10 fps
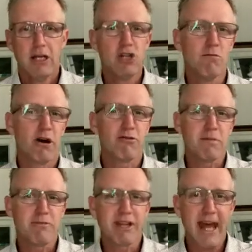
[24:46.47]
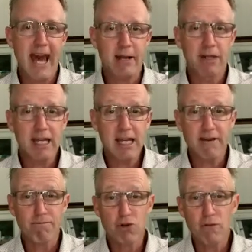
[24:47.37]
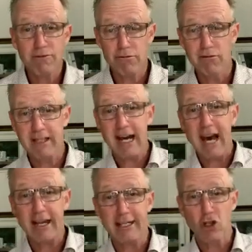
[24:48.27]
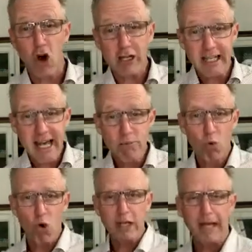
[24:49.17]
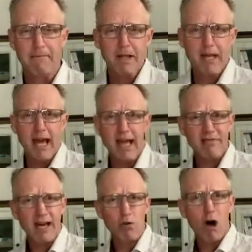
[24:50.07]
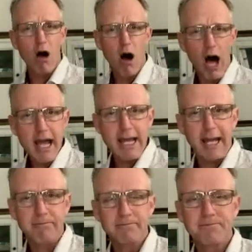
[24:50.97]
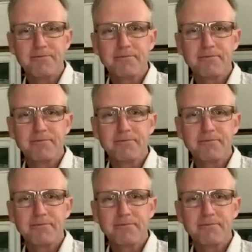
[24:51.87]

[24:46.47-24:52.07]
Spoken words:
You might remember that Adam and Eve moved through the garden and God came walking and they were hiding.